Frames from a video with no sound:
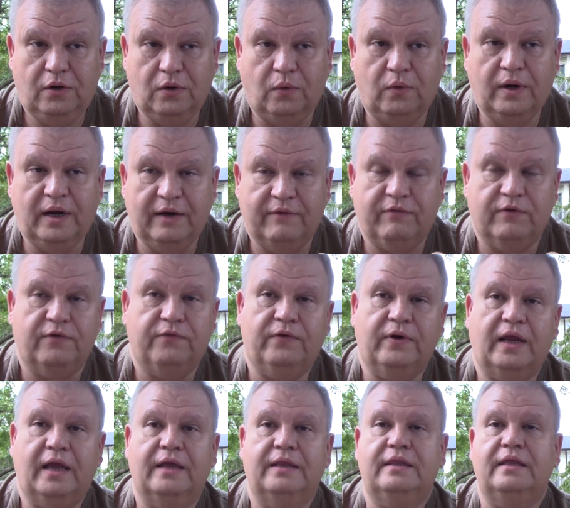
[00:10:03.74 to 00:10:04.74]
don't ever
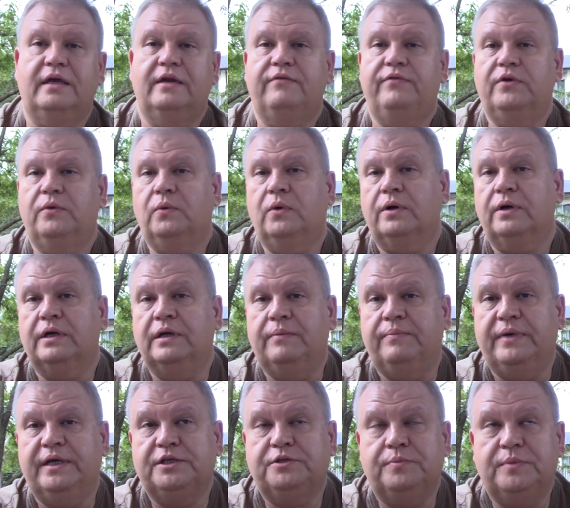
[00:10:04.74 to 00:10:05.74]
forget that if you work in
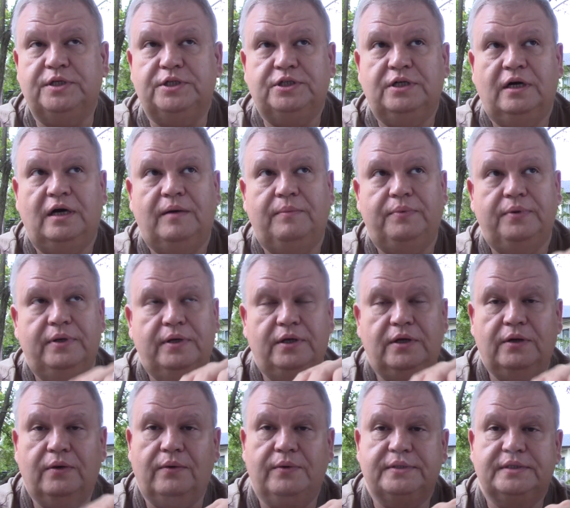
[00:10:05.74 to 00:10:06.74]
a basement shop
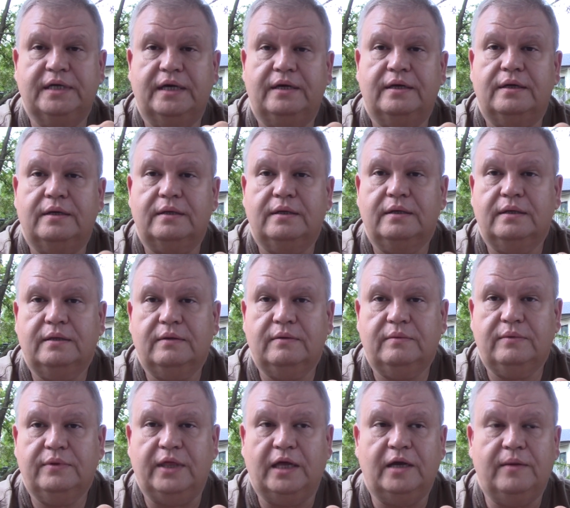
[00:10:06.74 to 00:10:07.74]
you always got
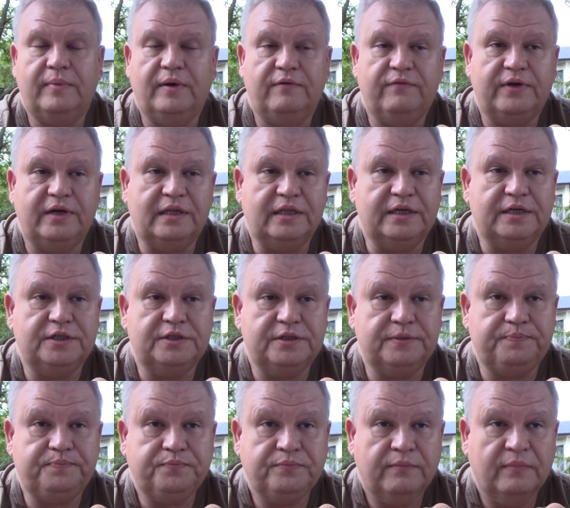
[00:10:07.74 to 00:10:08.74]
to think about
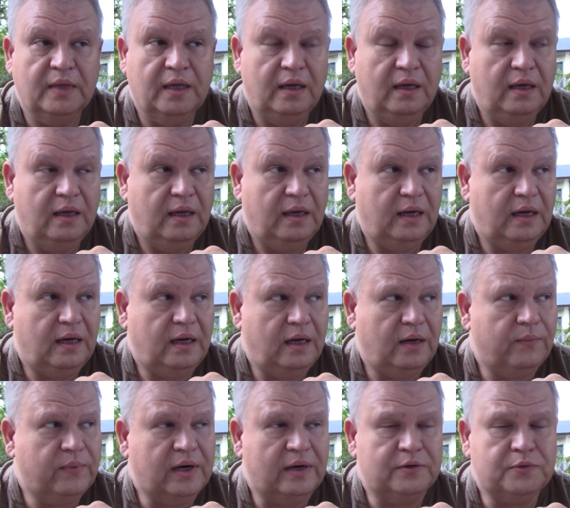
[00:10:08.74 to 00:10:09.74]
ventilation
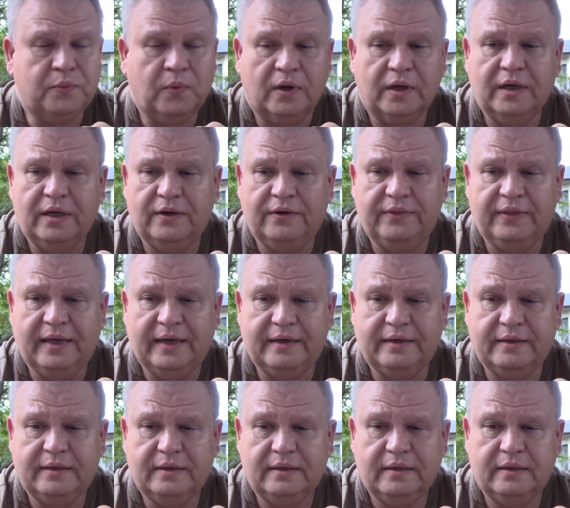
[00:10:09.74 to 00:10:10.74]
uh, when I was working on that
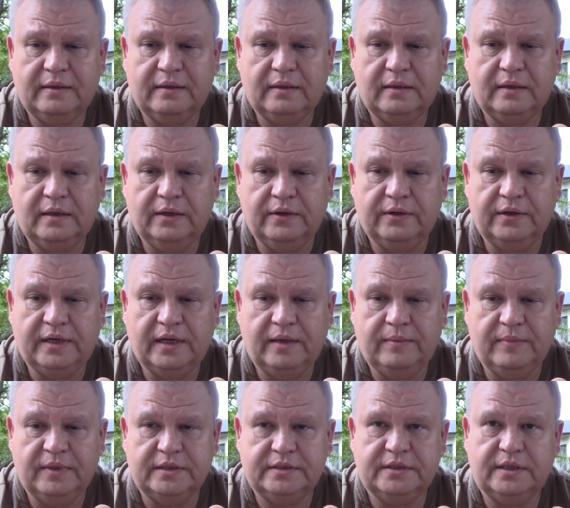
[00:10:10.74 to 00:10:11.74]

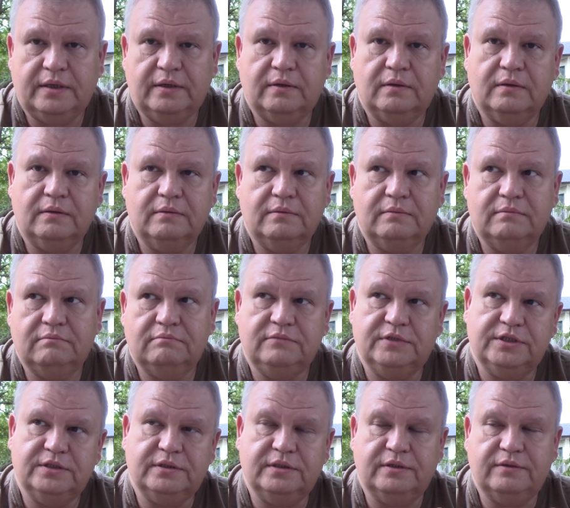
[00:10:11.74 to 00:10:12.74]
entertainment center
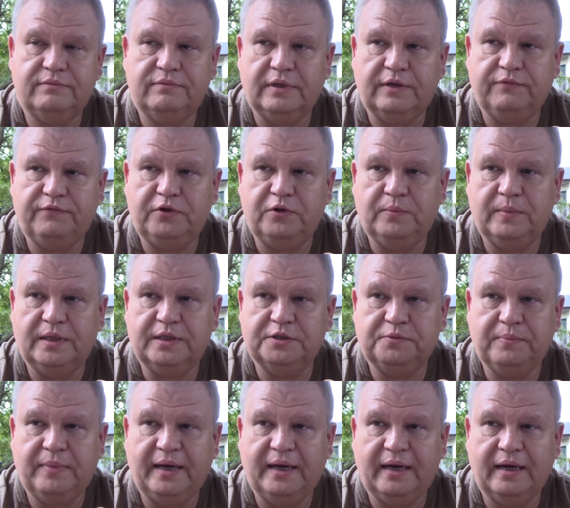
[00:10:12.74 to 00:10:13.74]
just a, a few months
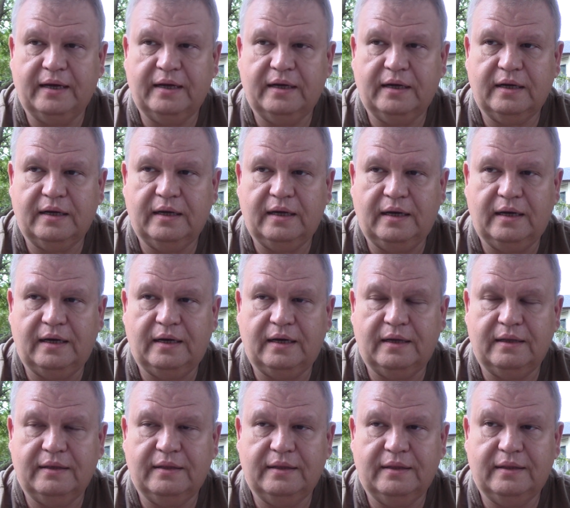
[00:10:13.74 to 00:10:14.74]
back.
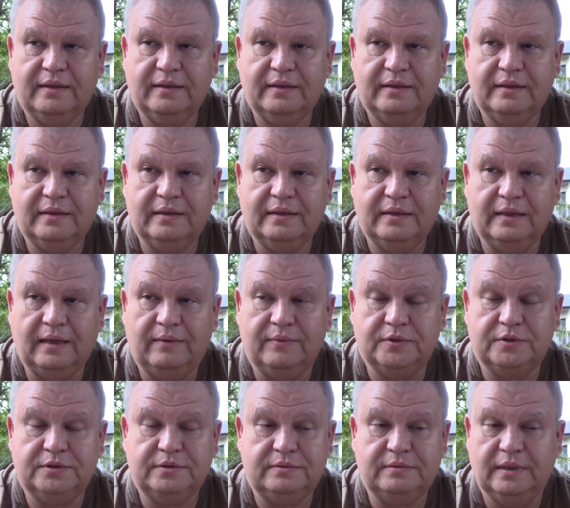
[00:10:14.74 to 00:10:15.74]
Uh, I
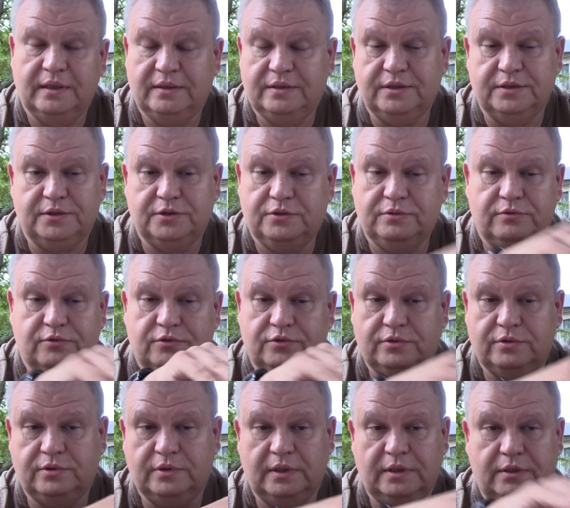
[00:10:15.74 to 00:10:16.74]
was it just
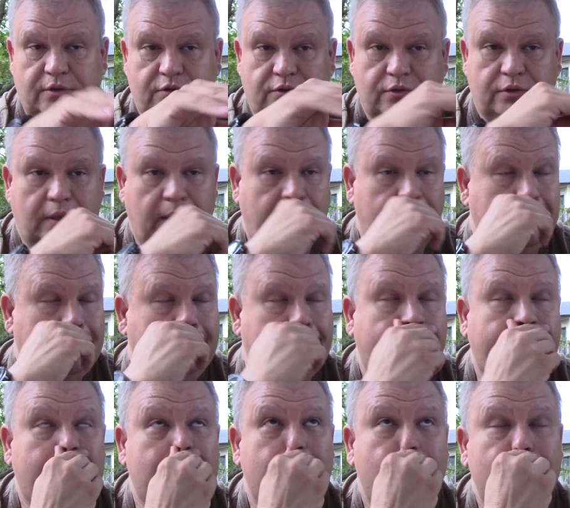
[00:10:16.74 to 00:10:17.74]
uh,
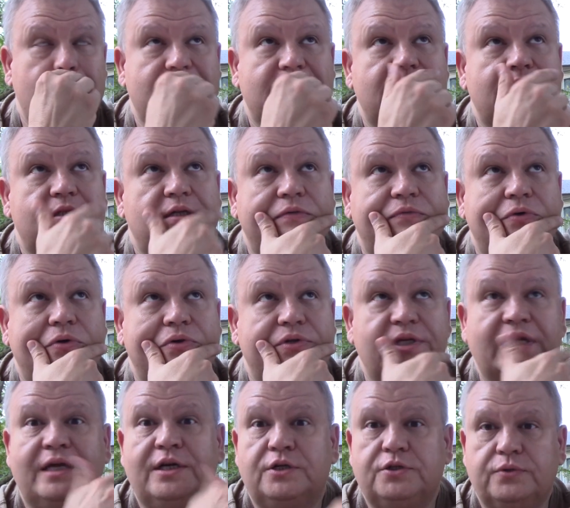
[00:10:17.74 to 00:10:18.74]
what, what's the stuff called
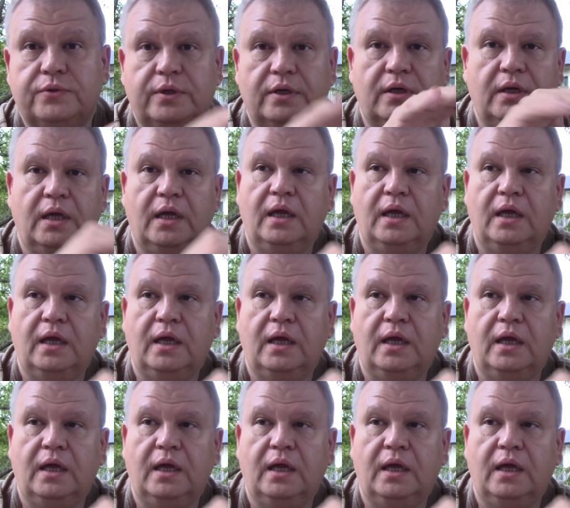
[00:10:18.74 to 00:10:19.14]
Danish oil.